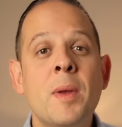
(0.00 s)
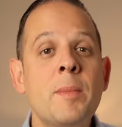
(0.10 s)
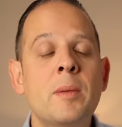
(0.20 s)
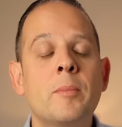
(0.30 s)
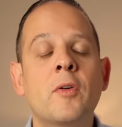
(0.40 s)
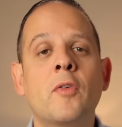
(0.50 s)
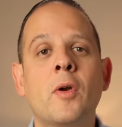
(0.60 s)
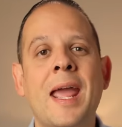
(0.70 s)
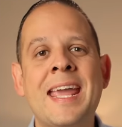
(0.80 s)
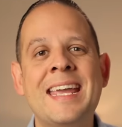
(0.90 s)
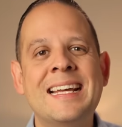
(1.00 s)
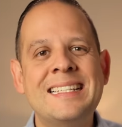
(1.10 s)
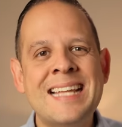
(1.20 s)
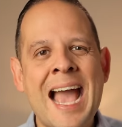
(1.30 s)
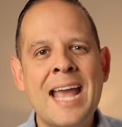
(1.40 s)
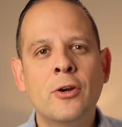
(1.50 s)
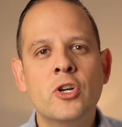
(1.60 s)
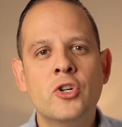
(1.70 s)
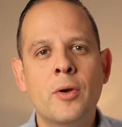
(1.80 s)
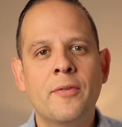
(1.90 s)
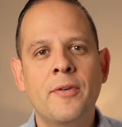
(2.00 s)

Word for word: many men prefer a tighter shirt